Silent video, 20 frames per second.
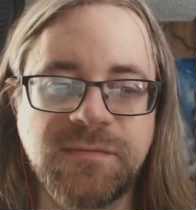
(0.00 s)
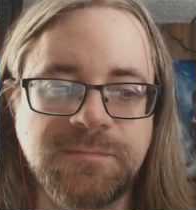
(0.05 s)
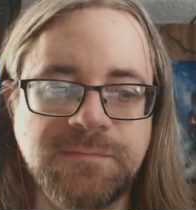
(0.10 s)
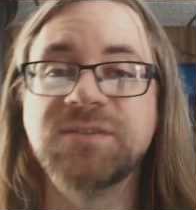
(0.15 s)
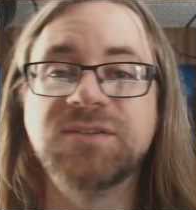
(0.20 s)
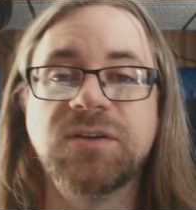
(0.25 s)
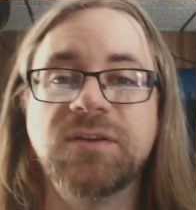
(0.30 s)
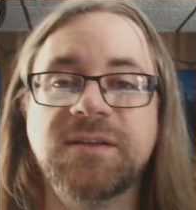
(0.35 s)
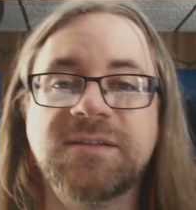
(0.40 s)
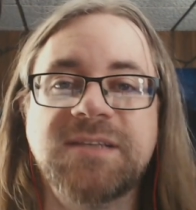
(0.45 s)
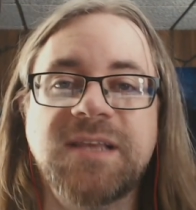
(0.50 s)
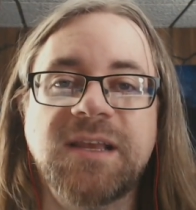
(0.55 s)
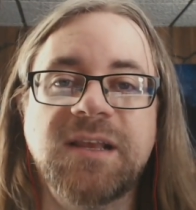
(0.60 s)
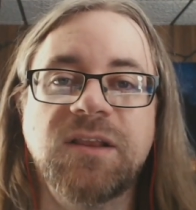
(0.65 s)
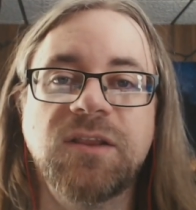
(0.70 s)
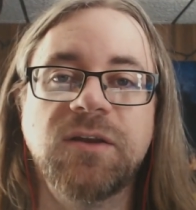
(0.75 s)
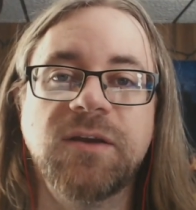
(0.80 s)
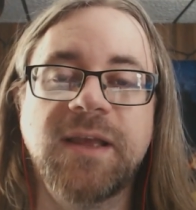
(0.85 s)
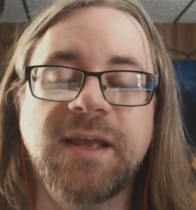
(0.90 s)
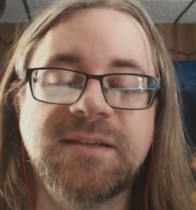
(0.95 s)
But so let's take a
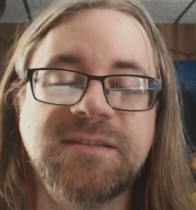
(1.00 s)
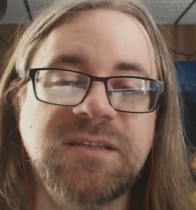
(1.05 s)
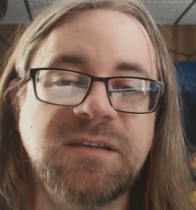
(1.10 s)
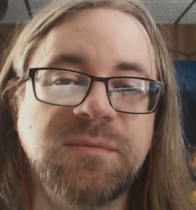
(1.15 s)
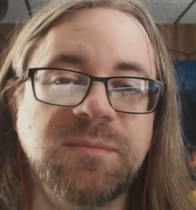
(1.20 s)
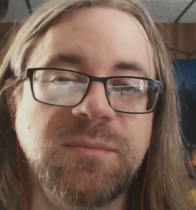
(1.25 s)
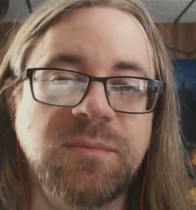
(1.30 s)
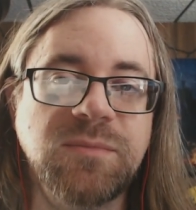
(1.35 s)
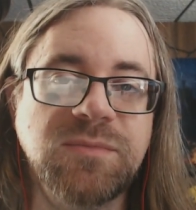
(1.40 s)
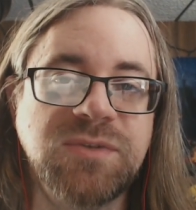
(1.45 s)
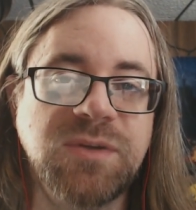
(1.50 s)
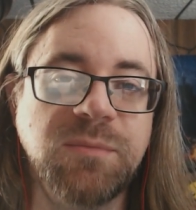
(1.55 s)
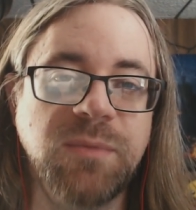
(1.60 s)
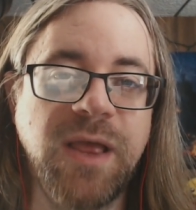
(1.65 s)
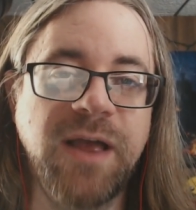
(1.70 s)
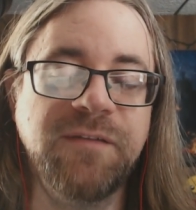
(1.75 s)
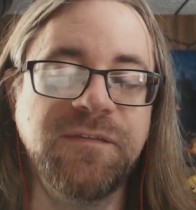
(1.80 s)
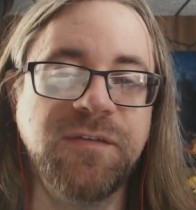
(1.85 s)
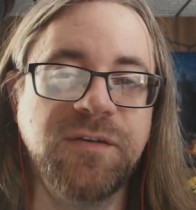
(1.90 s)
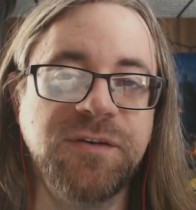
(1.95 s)
look at some
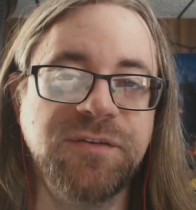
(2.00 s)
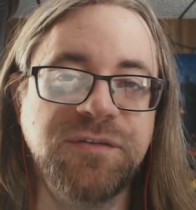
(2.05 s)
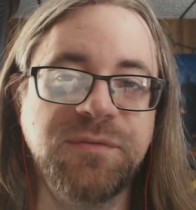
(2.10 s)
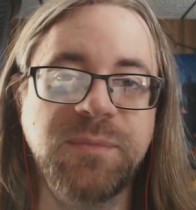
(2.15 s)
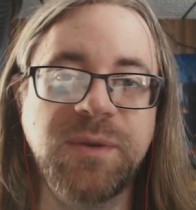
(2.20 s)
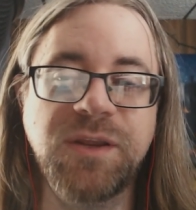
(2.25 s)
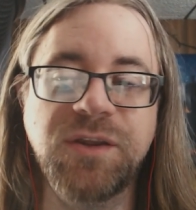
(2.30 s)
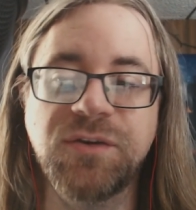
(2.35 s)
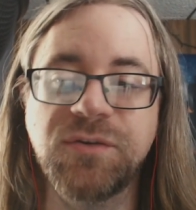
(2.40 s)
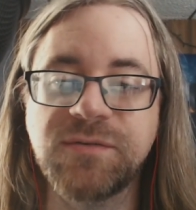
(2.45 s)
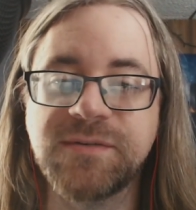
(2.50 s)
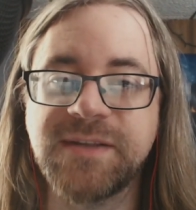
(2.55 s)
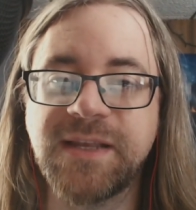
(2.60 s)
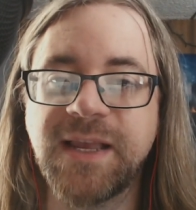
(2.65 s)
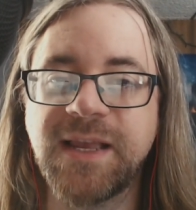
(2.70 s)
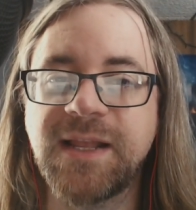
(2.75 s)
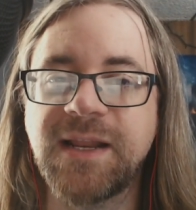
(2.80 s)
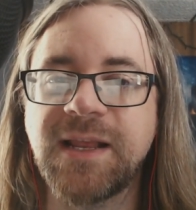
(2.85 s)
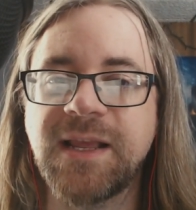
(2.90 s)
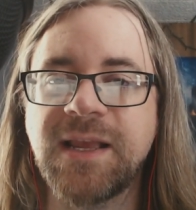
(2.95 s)
live footage of me using
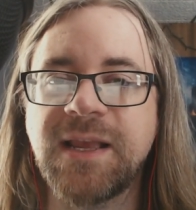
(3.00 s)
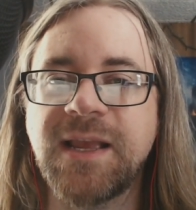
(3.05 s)
it,